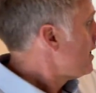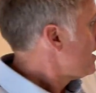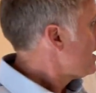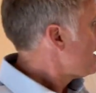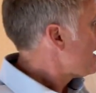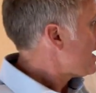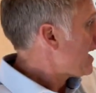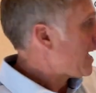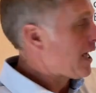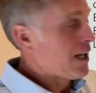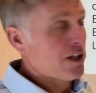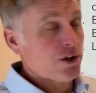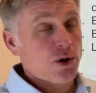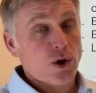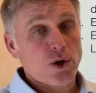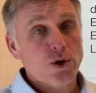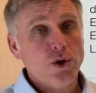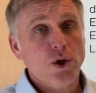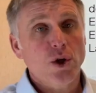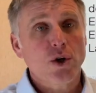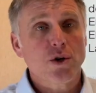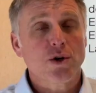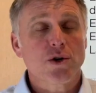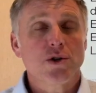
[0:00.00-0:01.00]
el
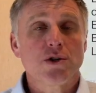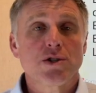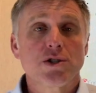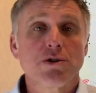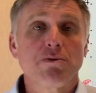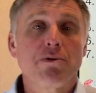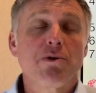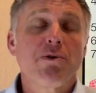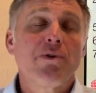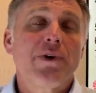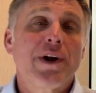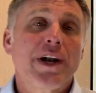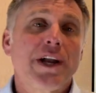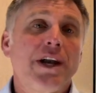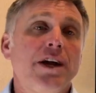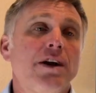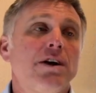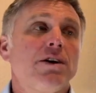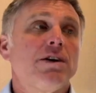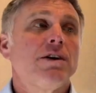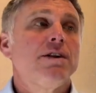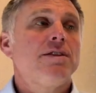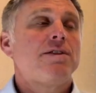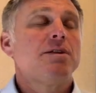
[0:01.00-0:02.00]
doctor. So we want to
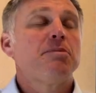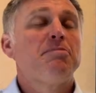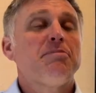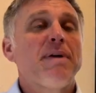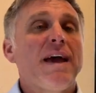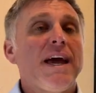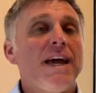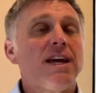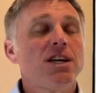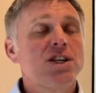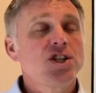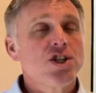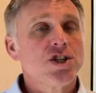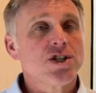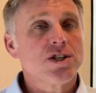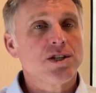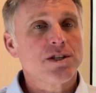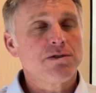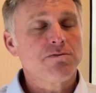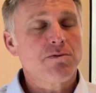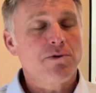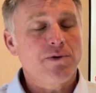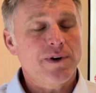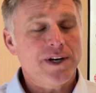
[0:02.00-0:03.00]
hear the
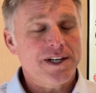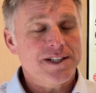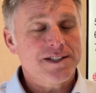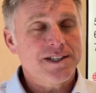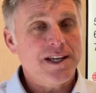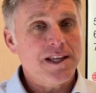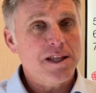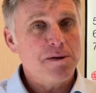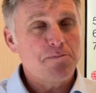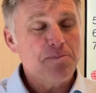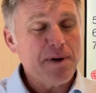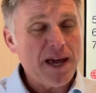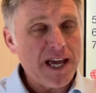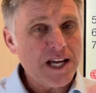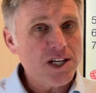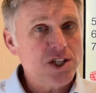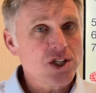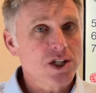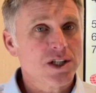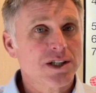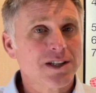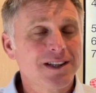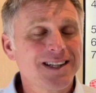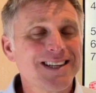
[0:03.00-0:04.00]
patient. We want to say the
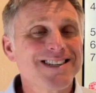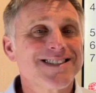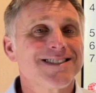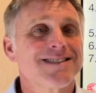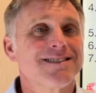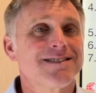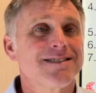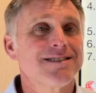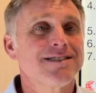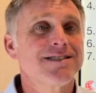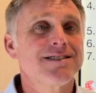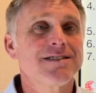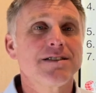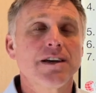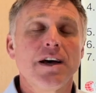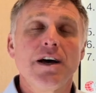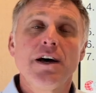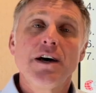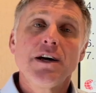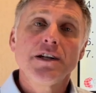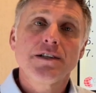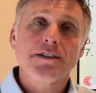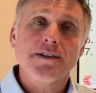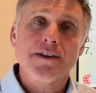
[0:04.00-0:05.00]
patient listens
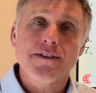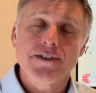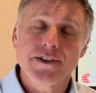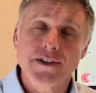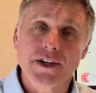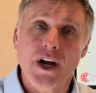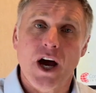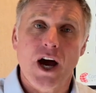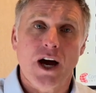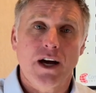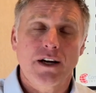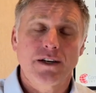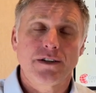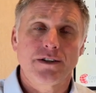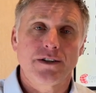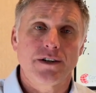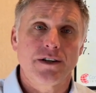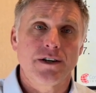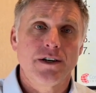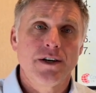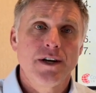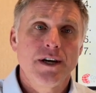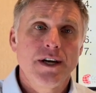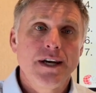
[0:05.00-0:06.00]
to the
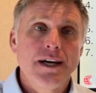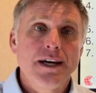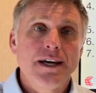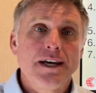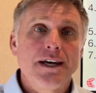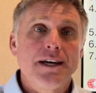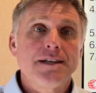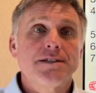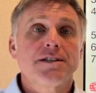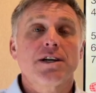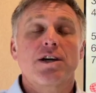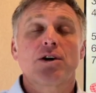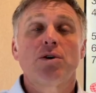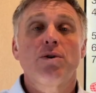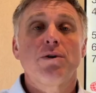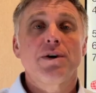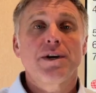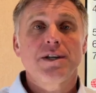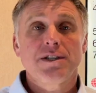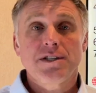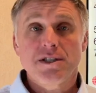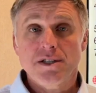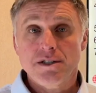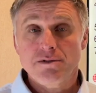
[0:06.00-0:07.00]
doctor. Is it
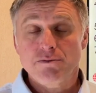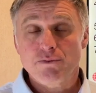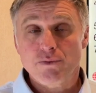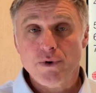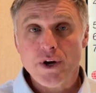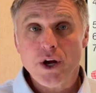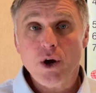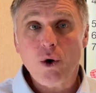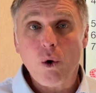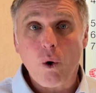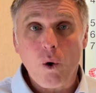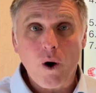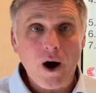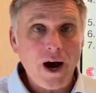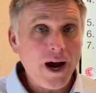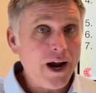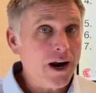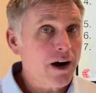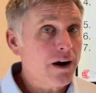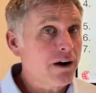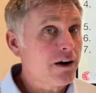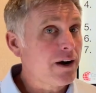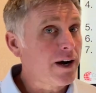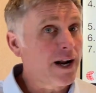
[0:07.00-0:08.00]
going to
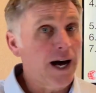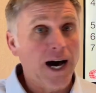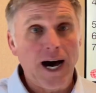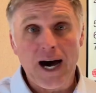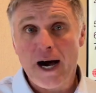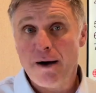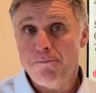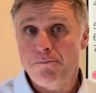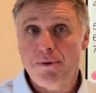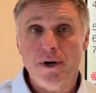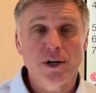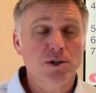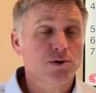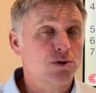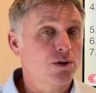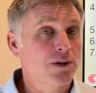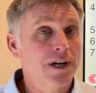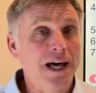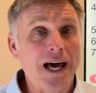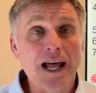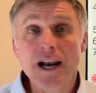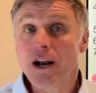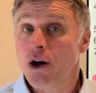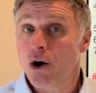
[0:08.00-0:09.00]
require an a
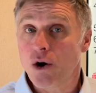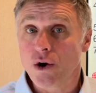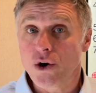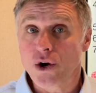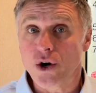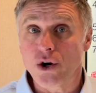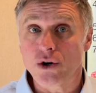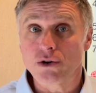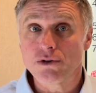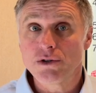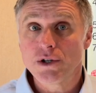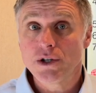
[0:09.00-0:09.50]
personal or no?